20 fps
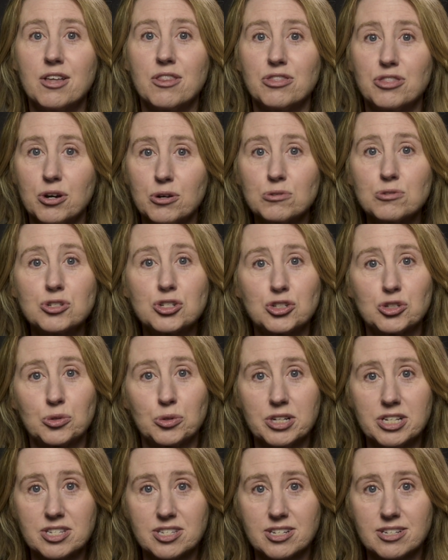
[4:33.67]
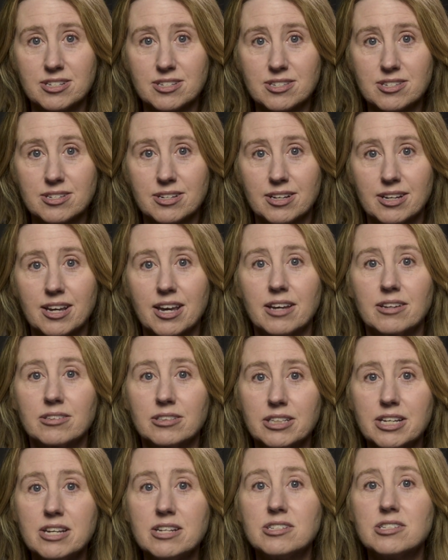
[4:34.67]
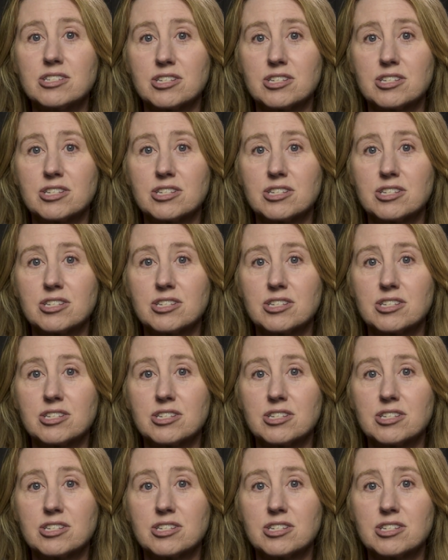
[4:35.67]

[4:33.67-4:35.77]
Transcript: Those choices can lead